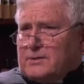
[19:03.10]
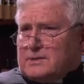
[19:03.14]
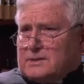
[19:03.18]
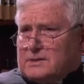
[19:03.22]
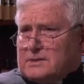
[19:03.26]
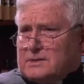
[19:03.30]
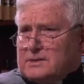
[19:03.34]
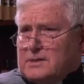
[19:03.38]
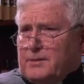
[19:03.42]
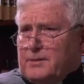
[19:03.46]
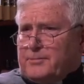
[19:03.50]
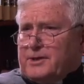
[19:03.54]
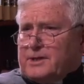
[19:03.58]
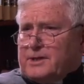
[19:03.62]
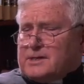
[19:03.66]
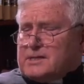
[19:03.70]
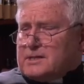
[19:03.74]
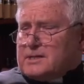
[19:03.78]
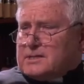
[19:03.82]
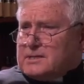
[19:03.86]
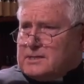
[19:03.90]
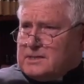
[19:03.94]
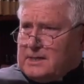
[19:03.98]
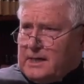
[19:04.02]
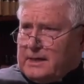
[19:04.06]
was simply
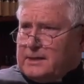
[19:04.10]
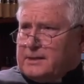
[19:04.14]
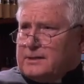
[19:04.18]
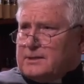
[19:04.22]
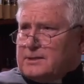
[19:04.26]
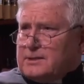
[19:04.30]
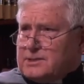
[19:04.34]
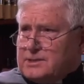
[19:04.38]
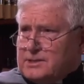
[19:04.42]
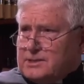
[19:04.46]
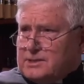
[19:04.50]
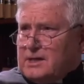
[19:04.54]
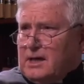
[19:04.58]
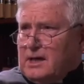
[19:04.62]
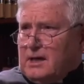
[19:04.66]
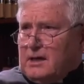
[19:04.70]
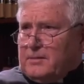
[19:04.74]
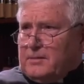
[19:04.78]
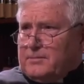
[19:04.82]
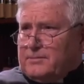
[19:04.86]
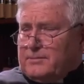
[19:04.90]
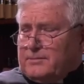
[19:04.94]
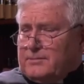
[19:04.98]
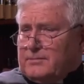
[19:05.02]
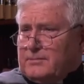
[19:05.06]
the second
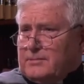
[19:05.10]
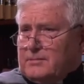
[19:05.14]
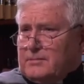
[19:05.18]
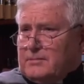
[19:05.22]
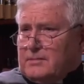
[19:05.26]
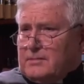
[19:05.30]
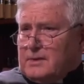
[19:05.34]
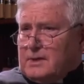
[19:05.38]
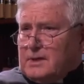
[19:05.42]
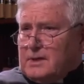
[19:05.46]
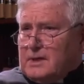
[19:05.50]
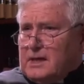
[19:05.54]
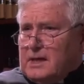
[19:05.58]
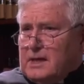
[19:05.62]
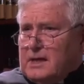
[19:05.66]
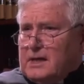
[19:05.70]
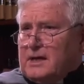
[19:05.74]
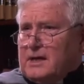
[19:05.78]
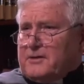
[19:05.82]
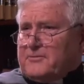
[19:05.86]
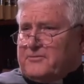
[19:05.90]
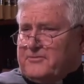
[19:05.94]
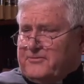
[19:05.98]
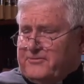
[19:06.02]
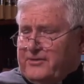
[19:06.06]
step in
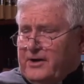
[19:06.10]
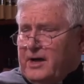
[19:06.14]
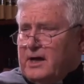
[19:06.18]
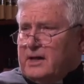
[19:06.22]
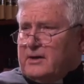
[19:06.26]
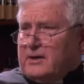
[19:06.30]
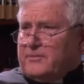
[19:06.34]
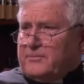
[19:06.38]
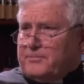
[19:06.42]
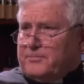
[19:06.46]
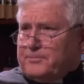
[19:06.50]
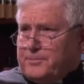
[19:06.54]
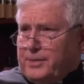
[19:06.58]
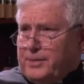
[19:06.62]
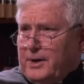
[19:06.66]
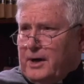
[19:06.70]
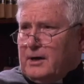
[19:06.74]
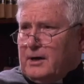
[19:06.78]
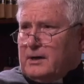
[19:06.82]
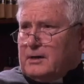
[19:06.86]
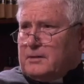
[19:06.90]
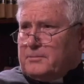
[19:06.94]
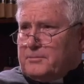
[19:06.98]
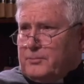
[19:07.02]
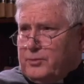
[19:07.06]
a
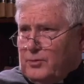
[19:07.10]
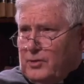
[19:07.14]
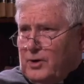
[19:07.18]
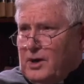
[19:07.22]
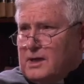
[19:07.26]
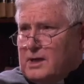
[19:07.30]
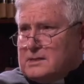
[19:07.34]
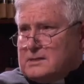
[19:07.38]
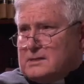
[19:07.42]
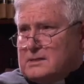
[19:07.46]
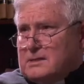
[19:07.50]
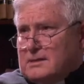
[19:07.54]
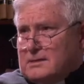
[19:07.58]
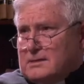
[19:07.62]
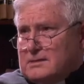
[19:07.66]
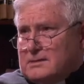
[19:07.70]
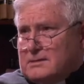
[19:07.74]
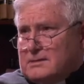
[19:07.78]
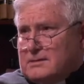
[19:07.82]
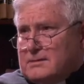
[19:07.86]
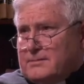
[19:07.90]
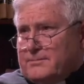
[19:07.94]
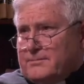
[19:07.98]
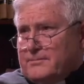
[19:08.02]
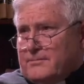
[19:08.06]
five-part
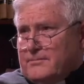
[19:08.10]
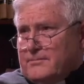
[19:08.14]
process.